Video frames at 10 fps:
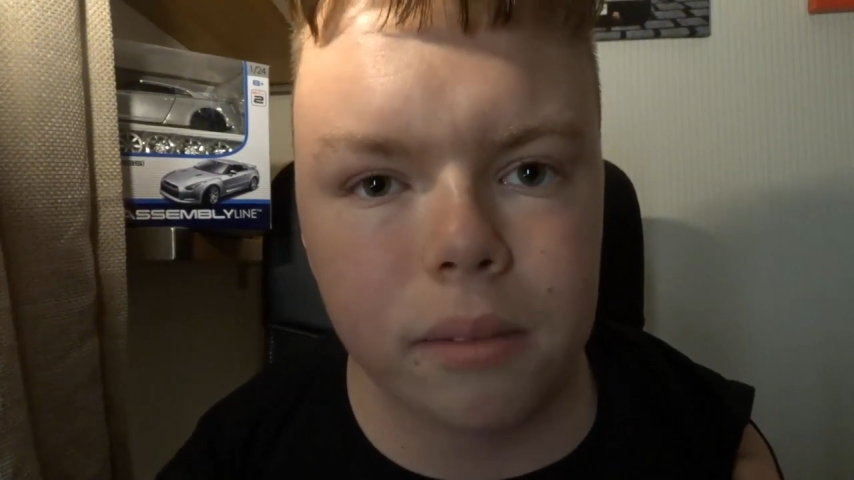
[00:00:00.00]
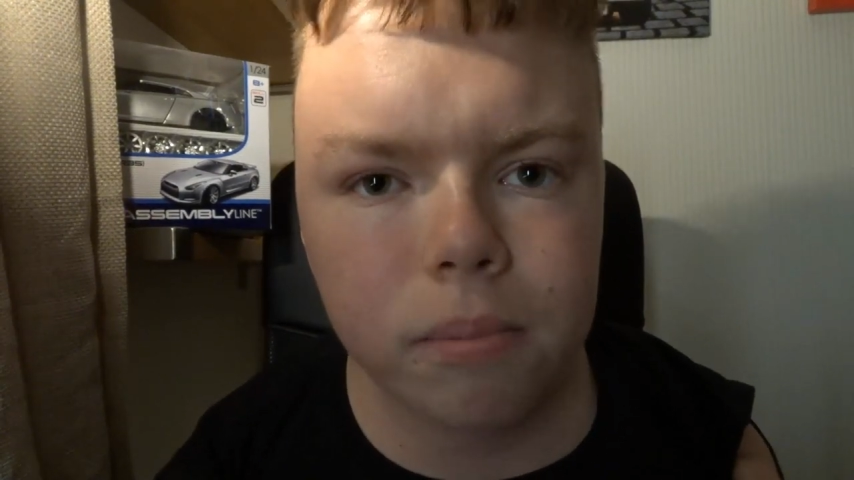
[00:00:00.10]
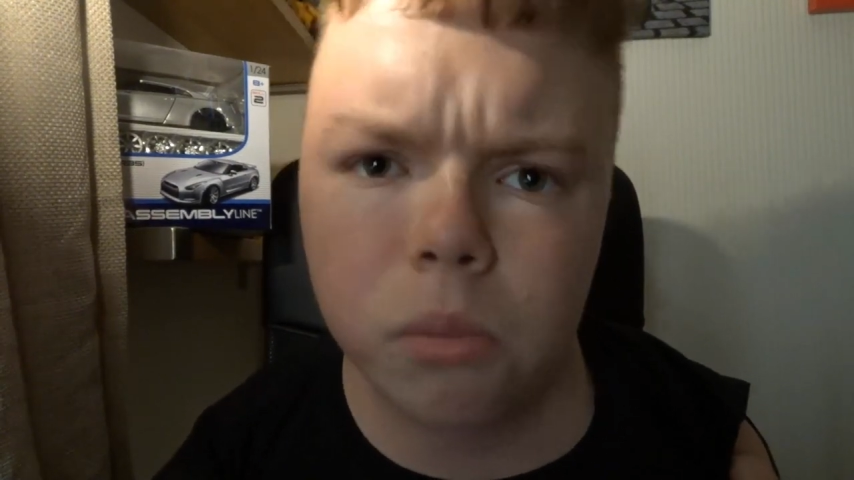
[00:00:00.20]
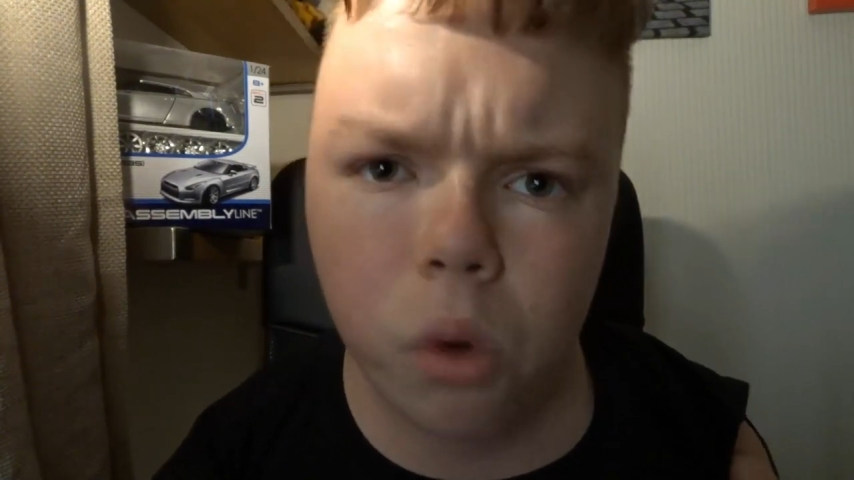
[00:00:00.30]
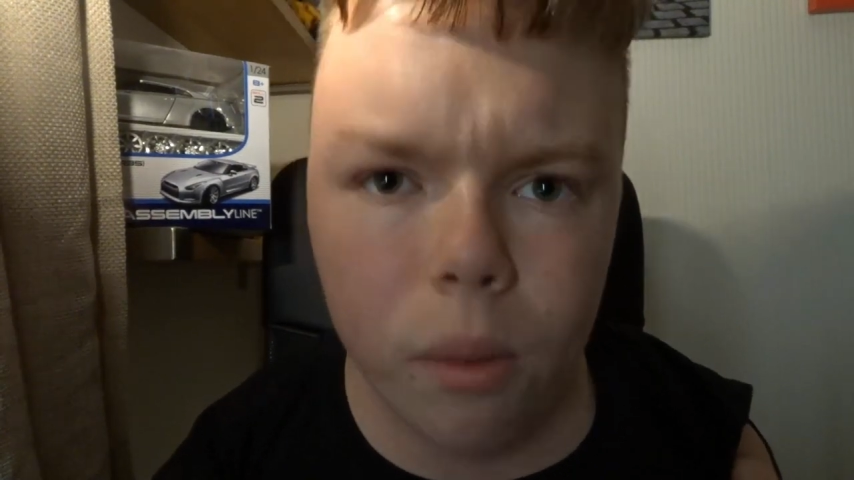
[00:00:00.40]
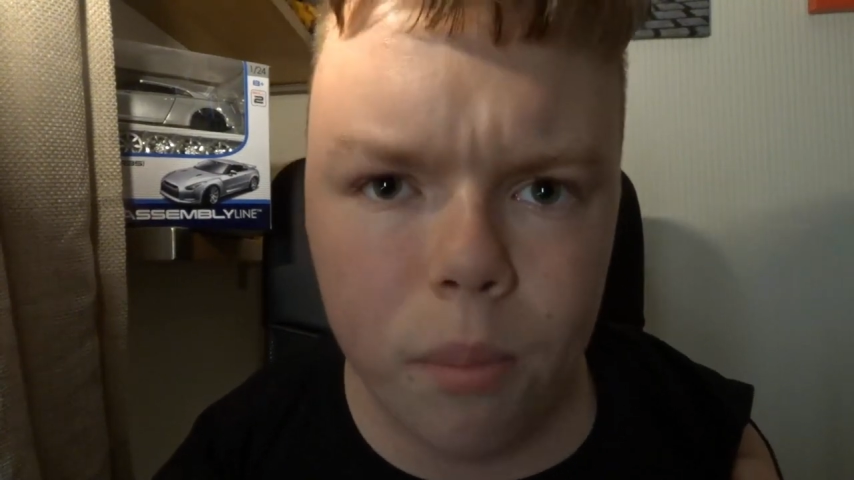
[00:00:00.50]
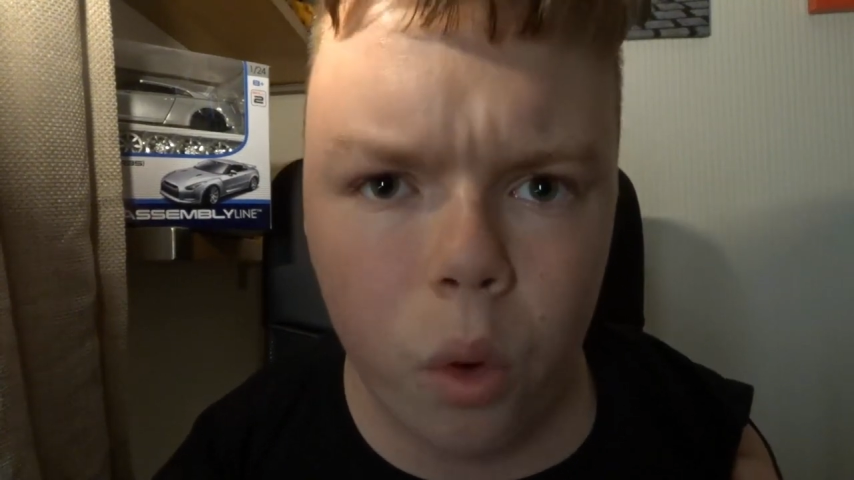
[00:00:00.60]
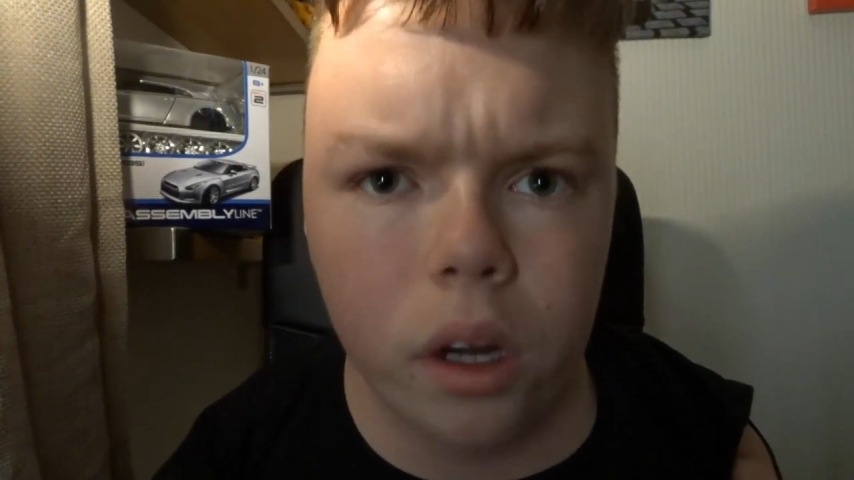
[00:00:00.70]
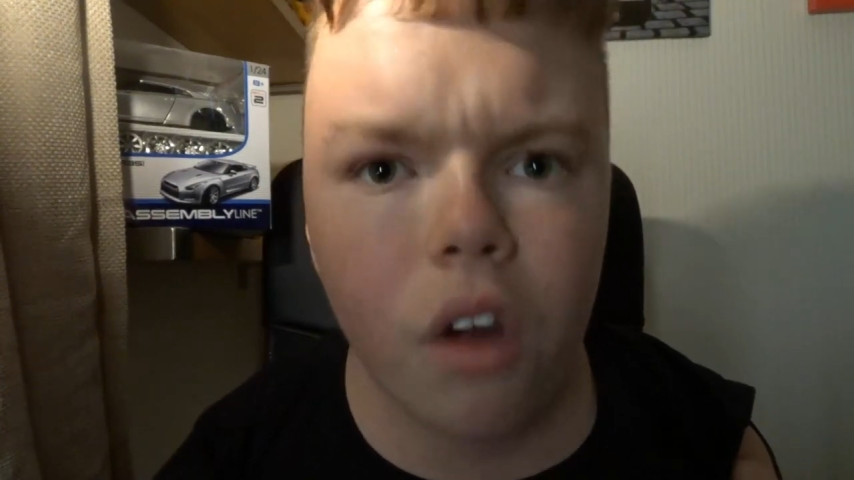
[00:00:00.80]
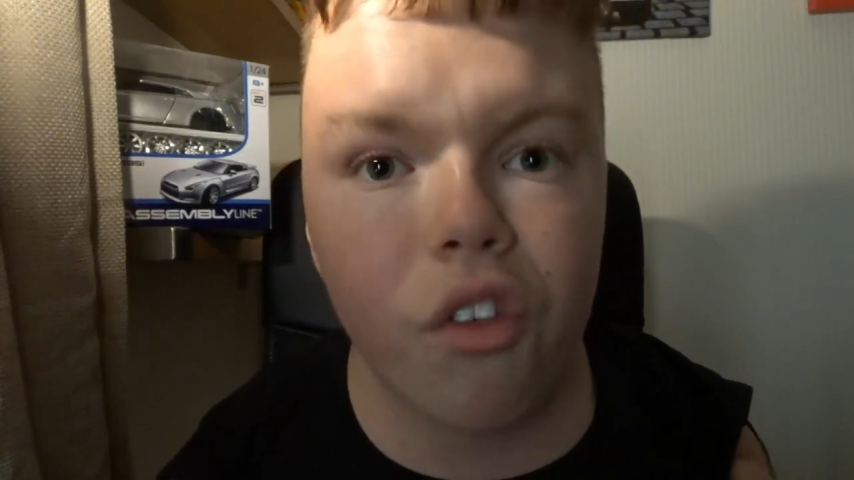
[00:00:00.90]
not
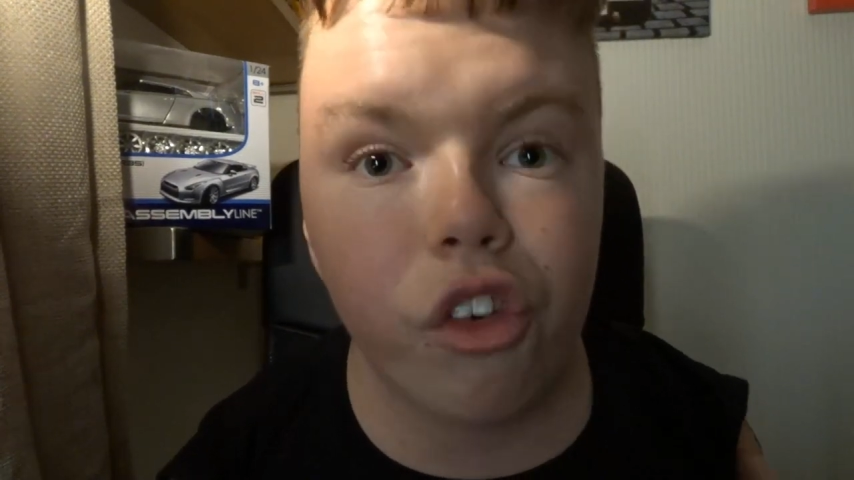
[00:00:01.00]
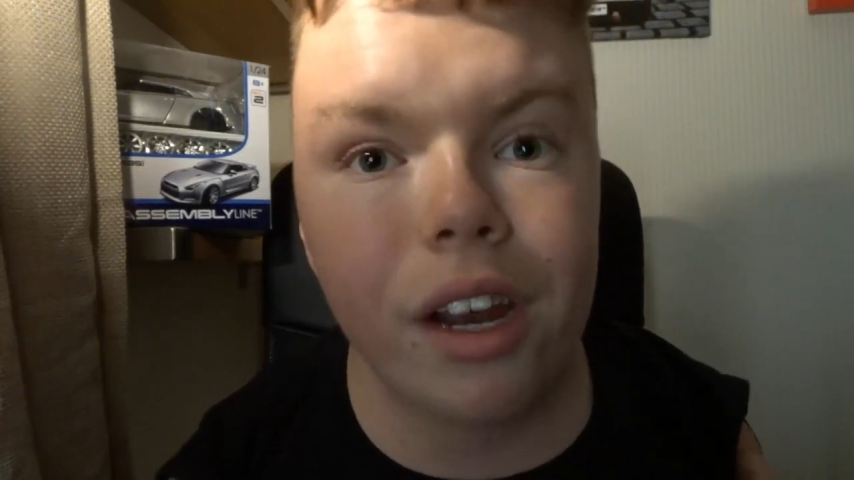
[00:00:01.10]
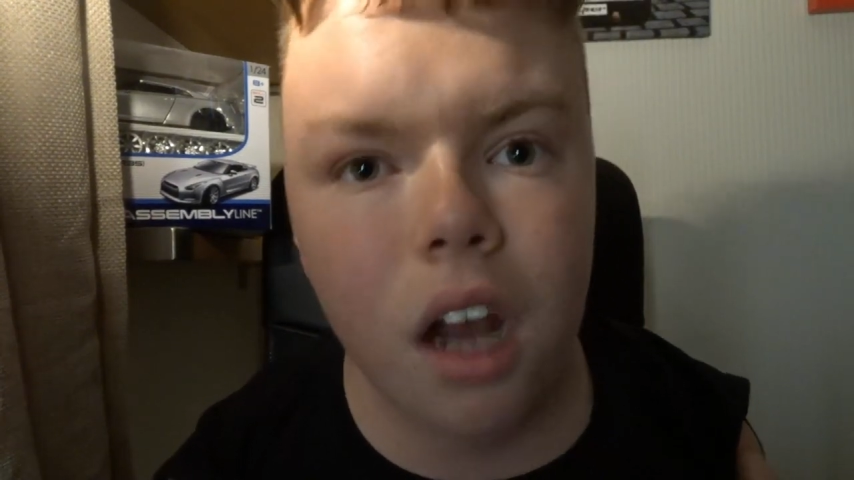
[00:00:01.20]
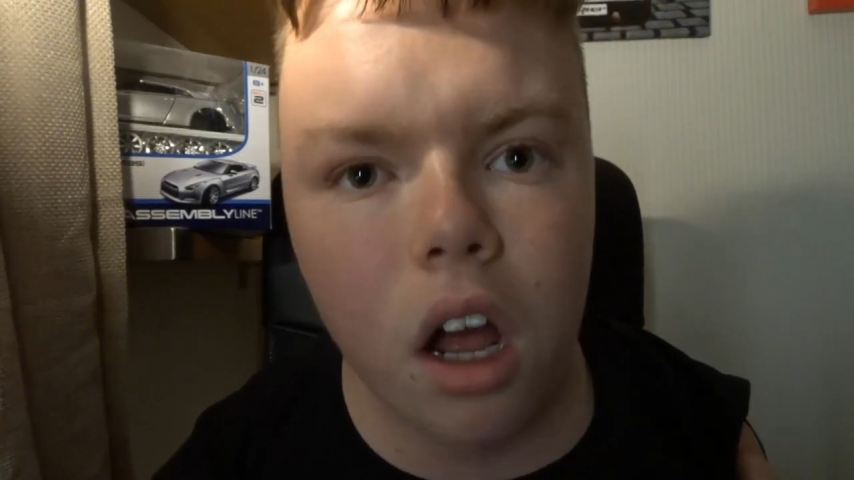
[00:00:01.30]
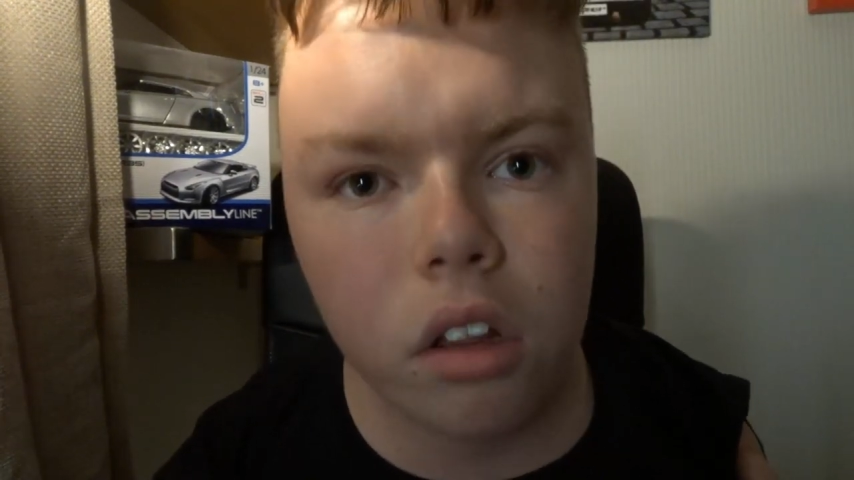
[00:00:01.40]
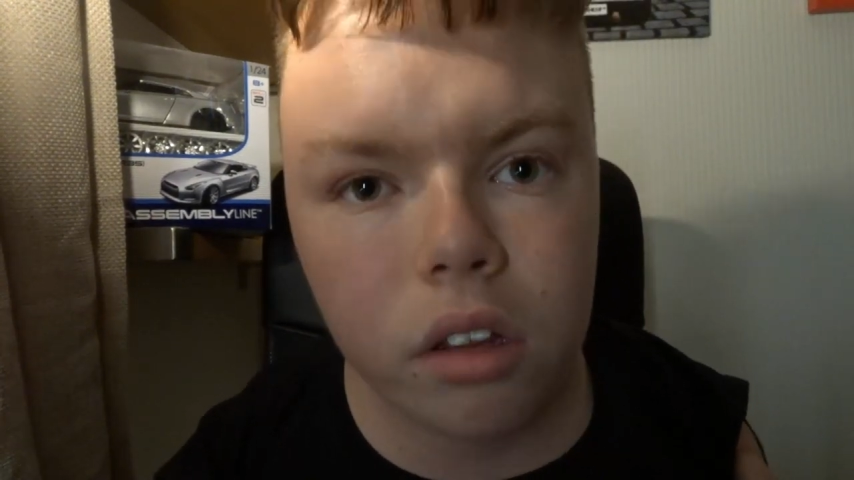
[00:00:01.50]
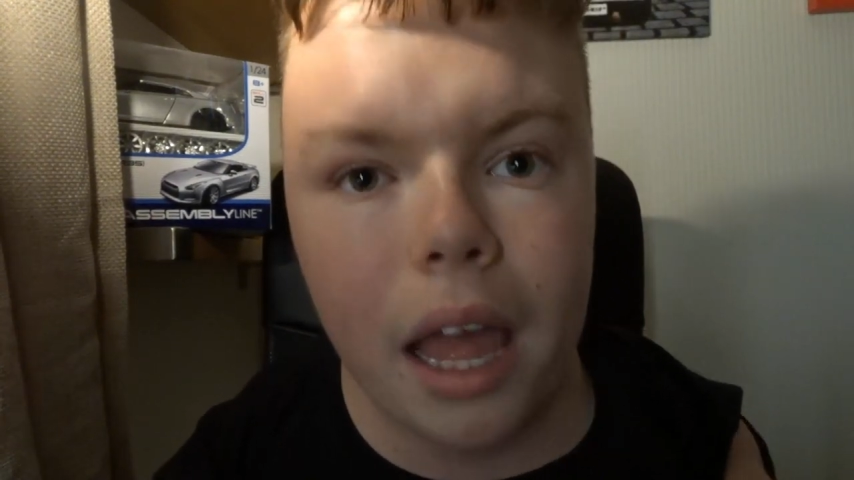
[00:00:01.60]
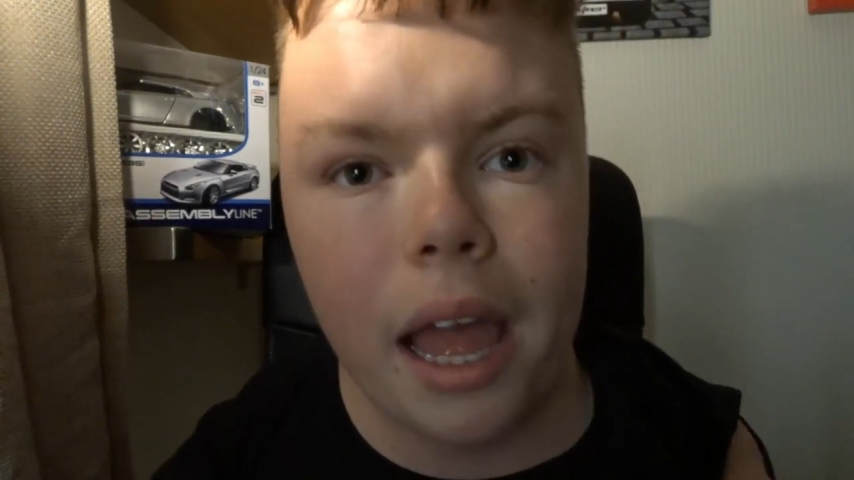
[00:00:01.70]
employed, freelanced